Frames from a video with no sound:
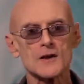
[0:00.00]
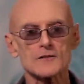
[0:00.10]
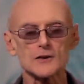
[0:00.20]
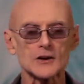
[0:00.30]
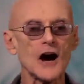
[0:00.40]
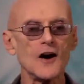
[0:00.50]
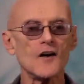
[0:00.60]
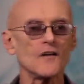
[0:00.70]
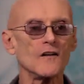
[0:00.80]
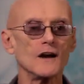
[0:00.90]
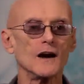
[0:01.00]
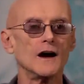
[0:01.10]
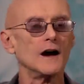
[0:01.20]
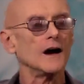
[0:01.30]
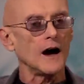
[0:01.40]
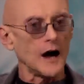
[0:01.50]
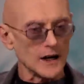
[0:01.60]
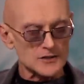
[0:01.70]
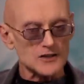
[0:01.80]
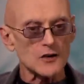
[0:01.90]
Foucault
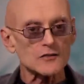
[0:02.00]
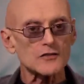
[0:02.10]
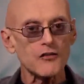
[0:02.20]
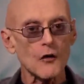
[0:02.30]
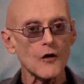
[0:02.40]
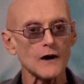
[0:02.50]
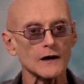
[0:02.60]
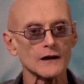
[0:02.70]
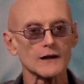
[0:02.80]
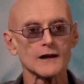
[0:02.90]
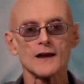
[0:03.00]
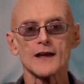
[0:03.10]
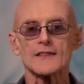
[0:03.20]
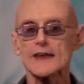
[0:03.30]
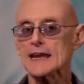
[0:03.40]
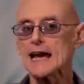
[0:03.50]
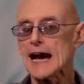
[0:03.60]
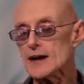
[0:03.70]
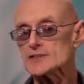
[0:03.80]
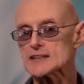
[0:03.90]
on zone 4, the
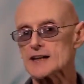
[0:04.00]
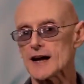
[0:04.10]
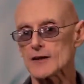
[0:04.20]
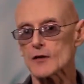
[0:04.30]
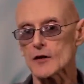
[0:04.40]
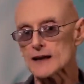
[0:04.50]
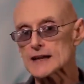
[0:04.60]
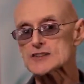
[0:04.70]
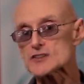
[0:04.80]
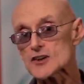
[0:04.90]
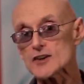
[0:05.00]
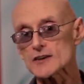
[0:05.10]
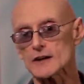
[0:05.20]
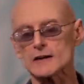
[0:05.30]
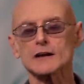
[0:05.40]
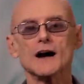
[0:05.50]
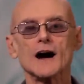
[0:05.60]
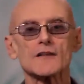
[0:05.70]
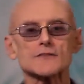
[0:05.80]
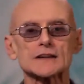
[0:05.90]
outside or external
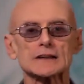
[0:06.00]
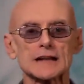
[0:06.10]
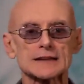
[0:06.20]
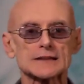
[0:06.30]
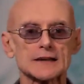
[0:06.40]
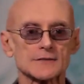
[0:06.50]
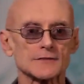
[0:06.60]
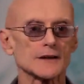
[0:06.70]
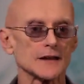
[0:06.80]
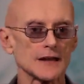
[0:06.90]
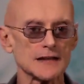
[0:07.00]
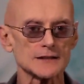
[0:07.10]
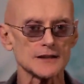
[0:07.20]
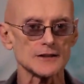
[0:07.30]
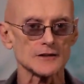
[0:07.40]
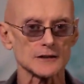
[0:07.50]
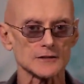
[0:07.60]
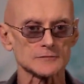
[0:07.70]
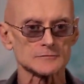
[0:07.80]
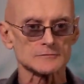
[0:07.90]
of the collective interior.
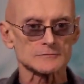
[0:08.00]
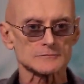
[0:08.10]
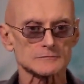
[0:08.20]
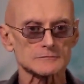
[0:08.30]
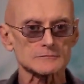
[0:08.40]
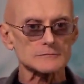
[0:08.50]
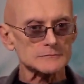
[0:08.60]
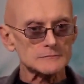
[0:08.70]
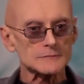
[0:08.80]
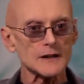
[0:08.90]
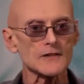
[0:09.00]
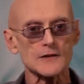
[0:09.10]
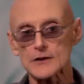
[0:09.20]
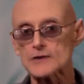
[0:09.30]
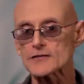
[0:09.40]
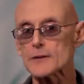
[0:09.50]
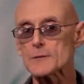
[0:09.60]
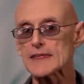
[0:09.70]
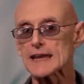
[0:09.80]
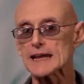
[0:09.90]
The view from
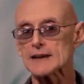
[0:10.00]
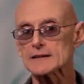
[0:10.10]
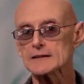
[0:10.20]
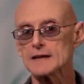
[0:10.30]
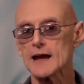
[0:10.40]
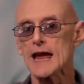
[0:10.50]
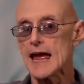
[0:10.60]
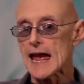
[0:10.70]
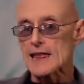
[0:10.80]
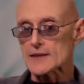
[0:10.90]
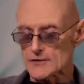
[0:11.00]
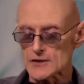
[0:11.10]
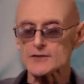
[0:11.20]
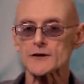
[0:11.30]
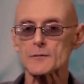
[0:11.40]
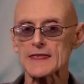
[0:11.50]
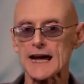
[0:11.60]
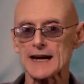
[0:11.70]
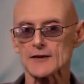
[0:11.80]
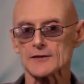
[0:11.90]
within and the view from
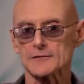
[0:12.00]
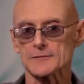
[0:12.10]
without.